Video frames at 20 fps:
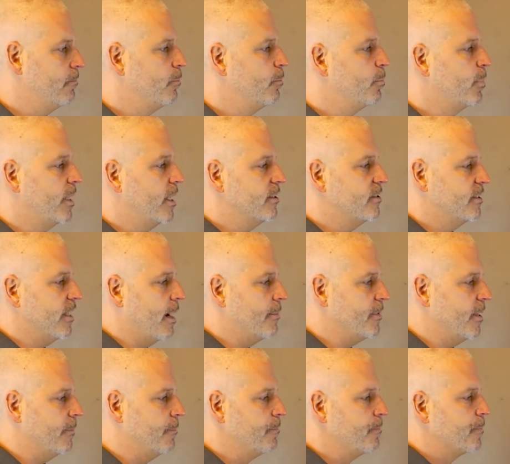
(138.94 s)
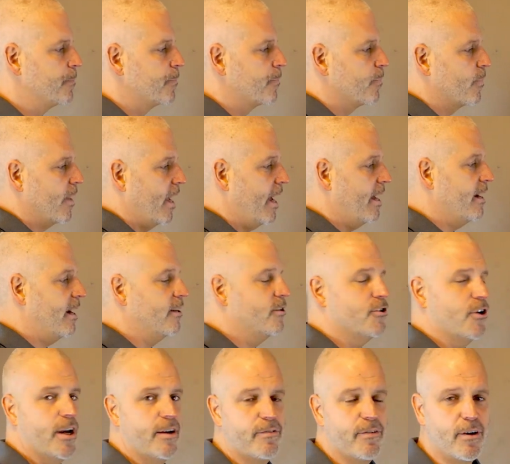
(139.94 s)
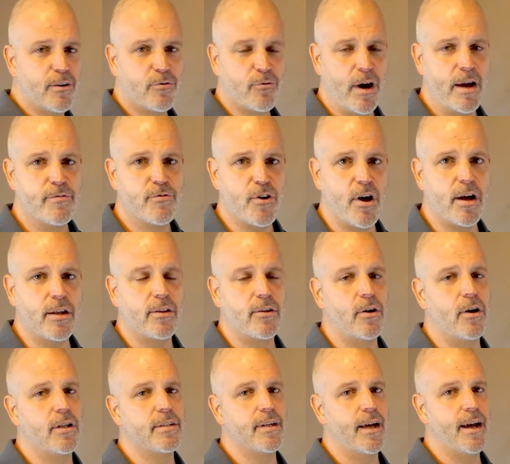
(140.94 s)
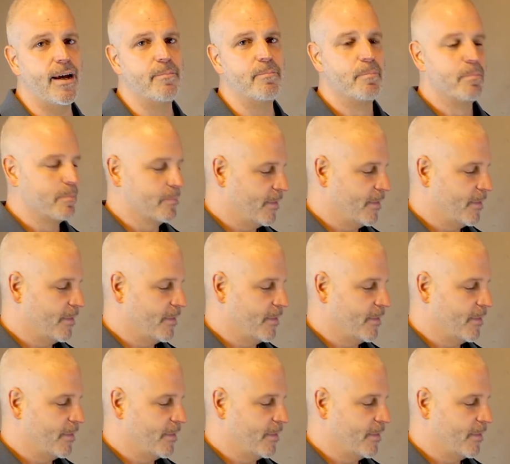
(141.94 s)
But insomnia, and I crave chocolate all the time,